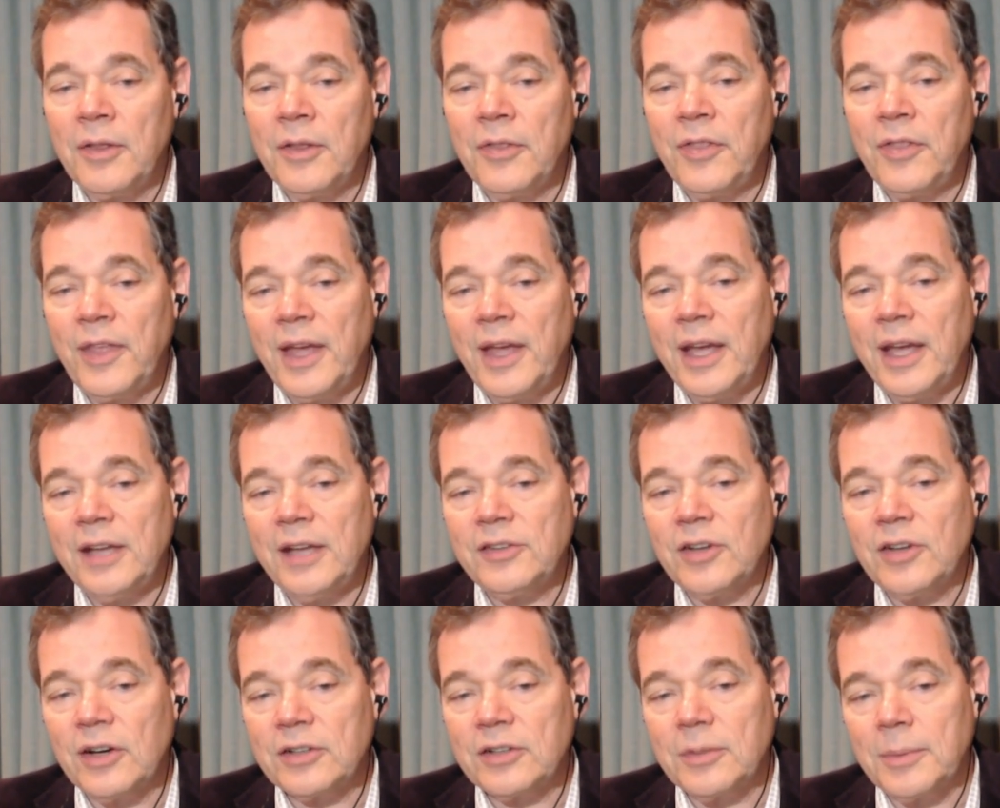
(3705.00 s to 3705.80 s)
they
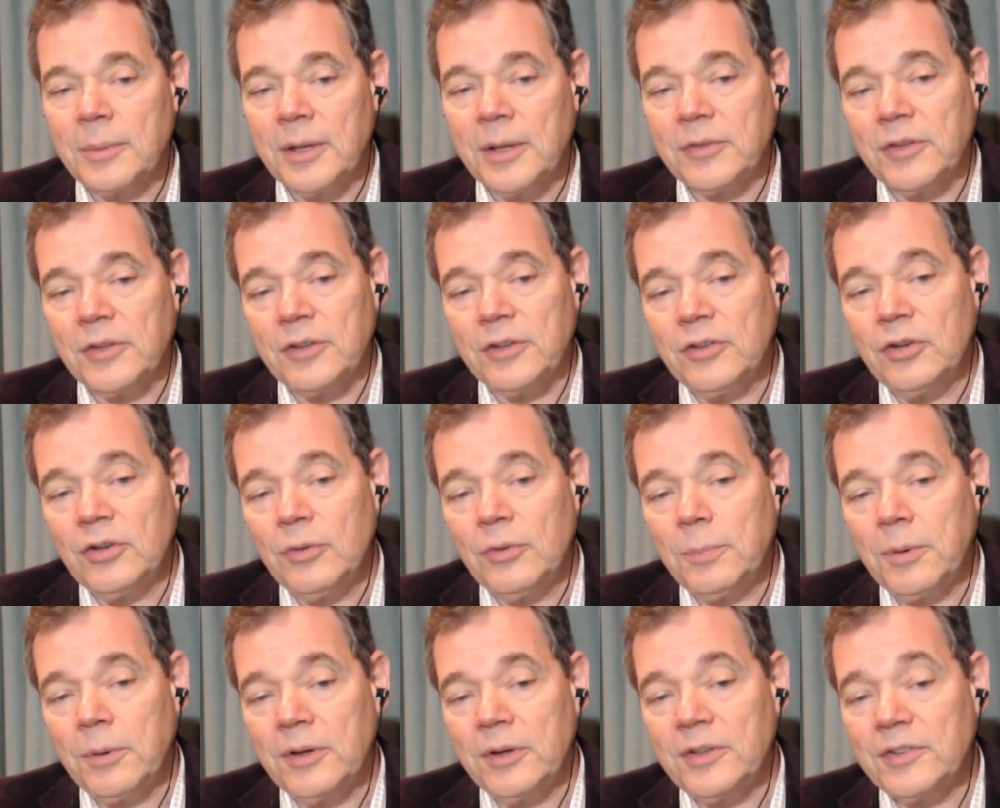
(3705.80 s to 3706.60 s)
talked about the
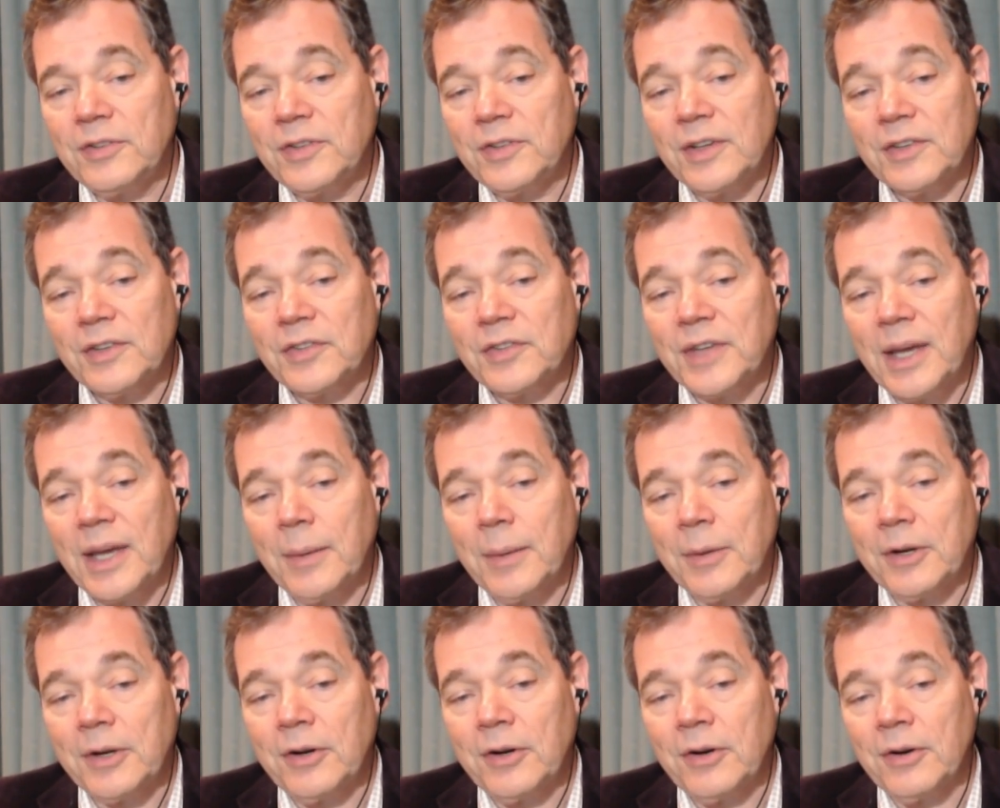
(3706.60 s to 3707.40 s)
2.6
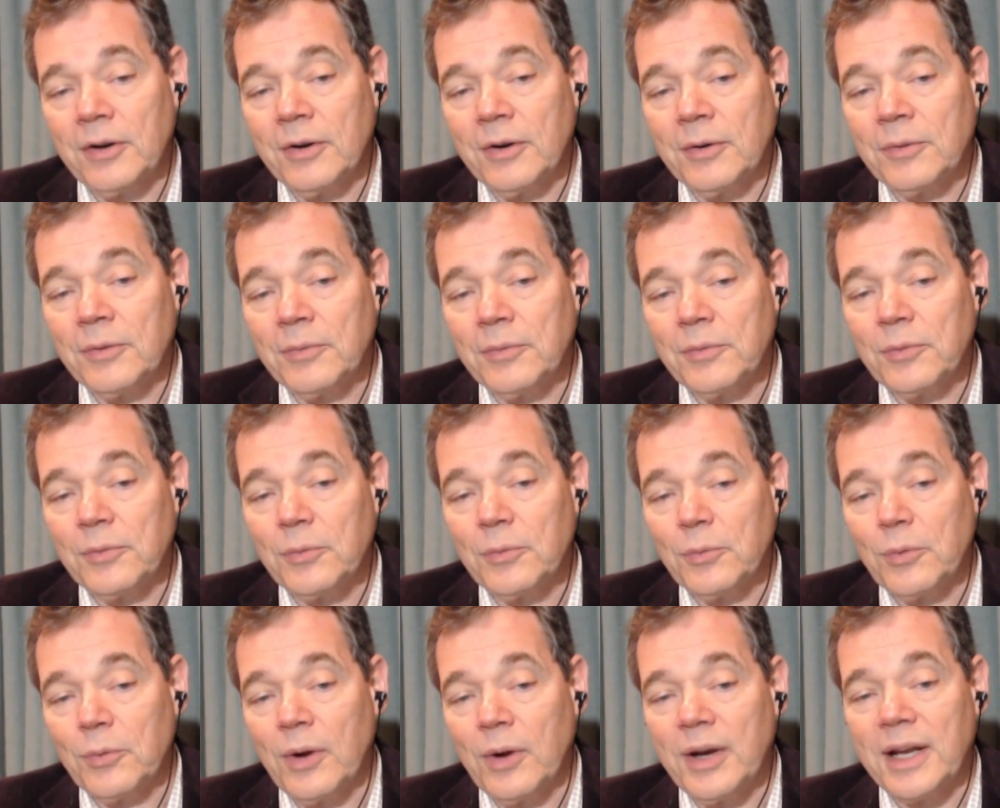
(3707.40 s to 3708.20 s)
gamma curve
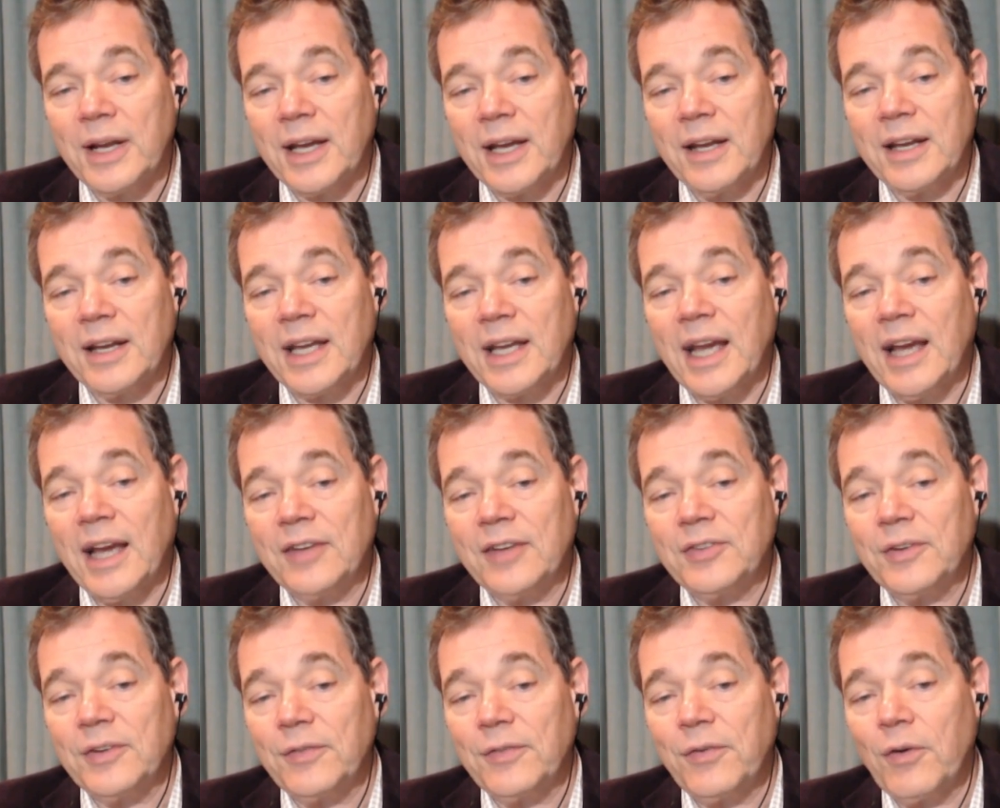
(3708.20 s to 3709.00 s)
running out of
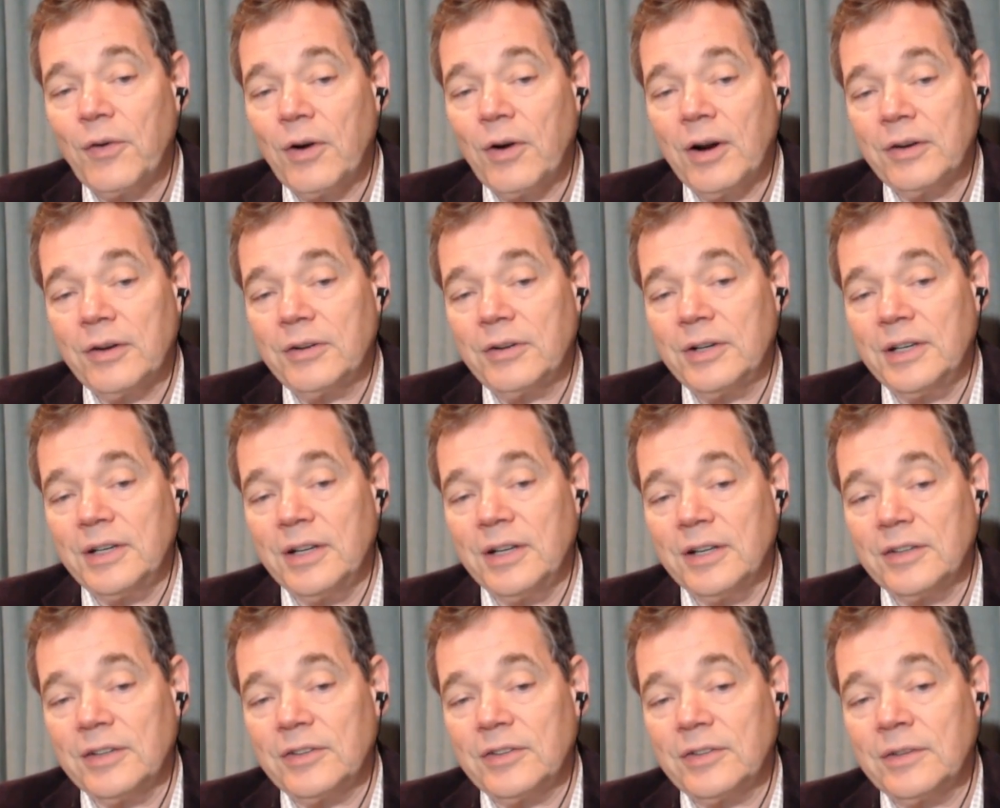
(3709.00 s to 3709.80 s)
gas at 400
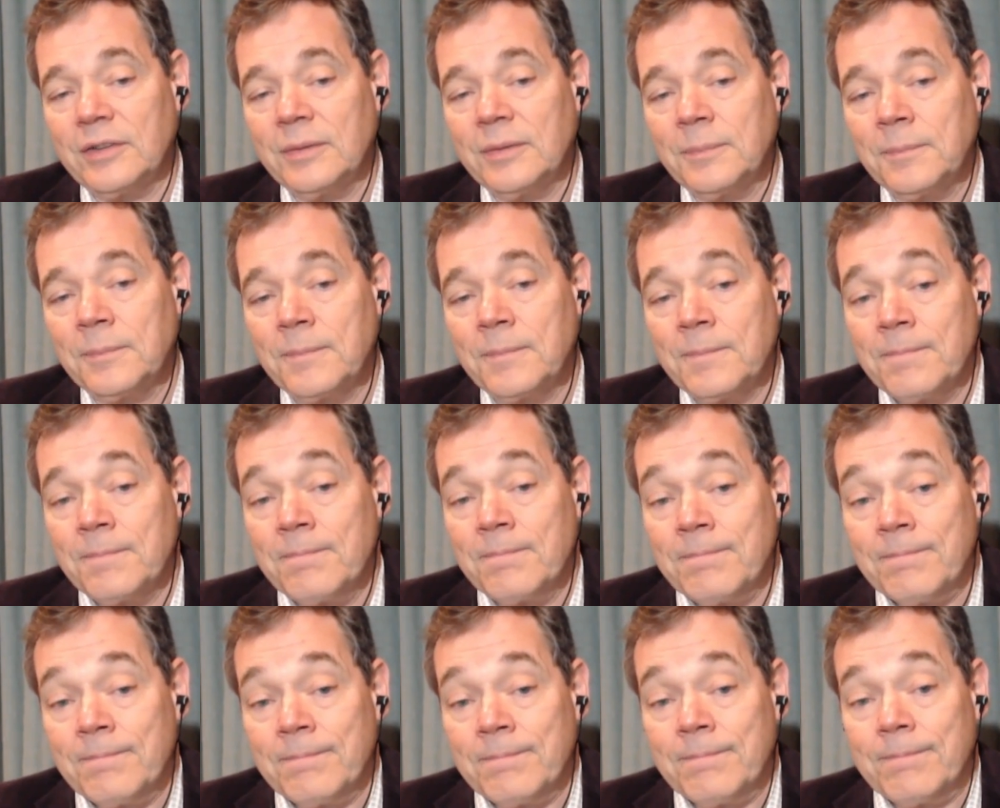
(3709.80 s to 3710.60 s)
nits.
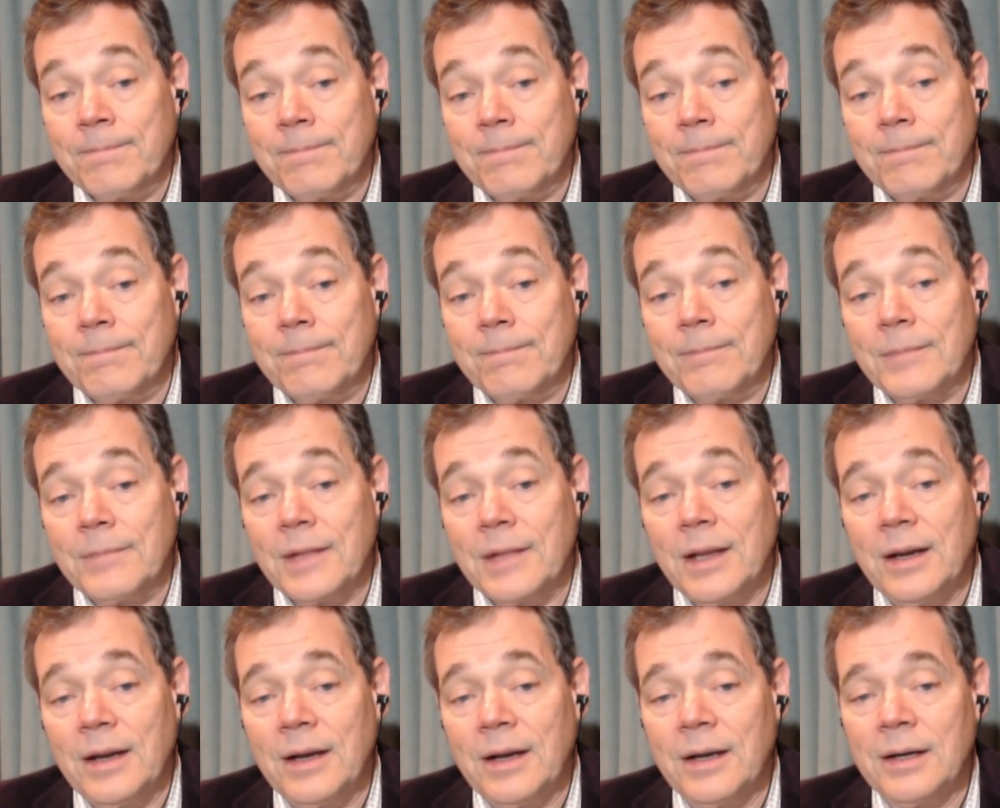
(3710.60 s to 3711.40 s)

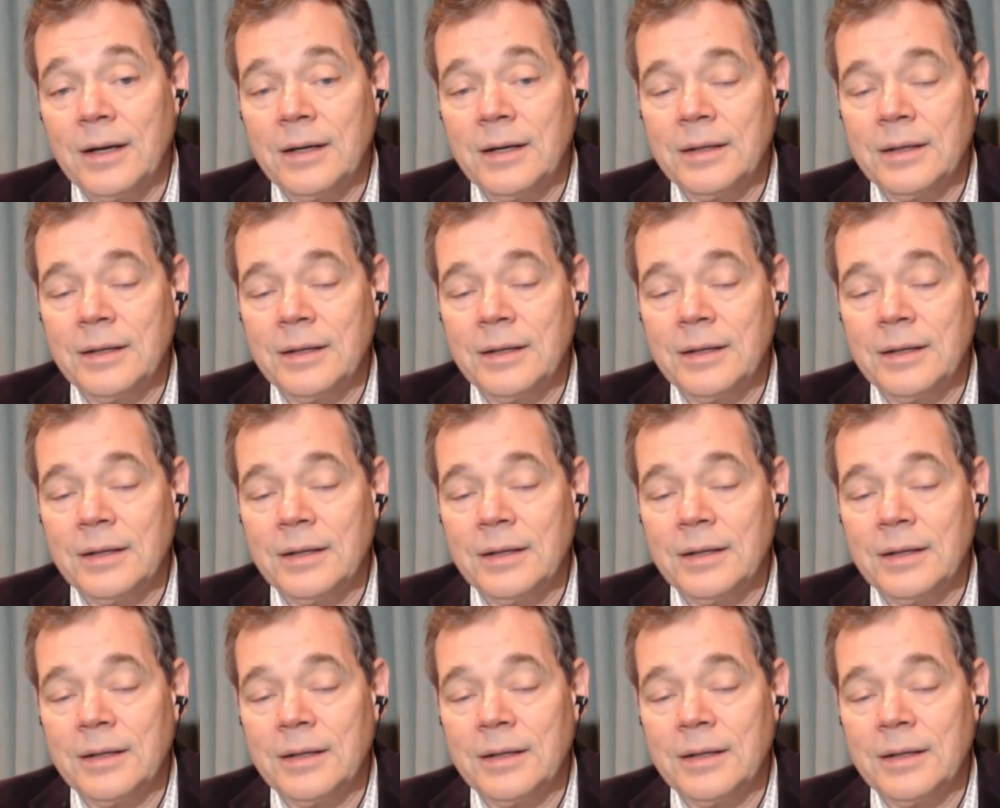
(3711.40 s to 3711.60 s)
And